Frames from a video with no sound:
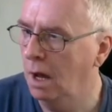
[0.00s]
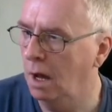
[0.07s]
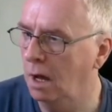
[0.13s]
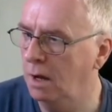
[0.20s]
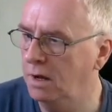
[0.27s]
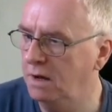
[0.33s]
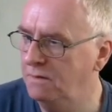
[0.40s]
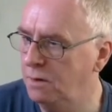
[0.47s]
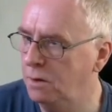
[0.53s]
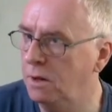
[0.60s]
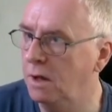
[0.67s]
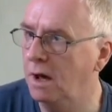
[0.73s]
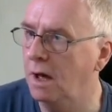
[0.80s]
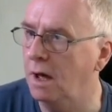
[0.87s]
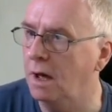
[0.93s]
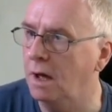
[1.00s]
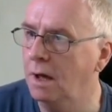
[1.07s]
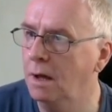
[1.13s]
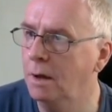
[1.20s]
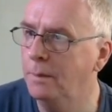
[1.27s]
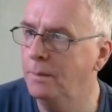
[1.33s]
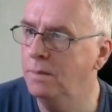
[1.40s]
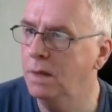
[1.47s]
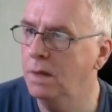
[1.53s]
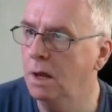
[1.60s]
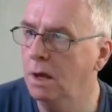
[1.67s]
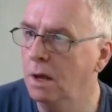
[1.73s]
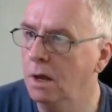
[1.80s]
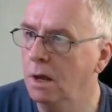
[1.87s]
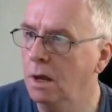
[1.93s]
And even there,
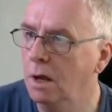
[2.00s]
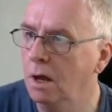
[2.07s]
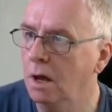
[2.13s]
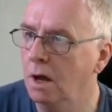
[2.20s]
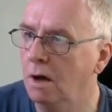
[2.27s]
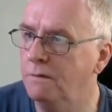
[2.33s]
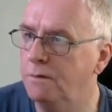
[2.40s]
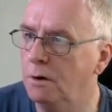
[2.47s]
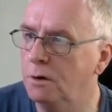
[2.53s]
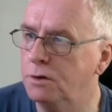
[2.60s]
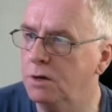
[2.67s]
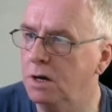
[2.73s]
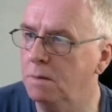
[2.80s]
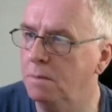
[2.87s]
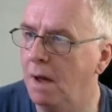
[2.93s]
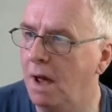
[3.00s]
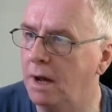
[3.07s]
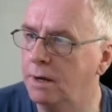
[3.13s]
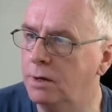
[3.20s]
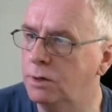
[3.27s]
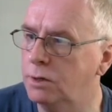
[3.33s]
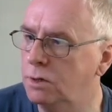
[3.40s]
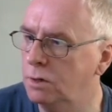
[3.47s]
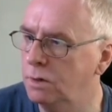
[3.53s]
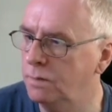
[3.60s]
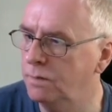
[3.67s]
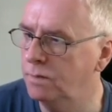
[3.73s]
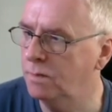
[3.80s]
at 14 megs,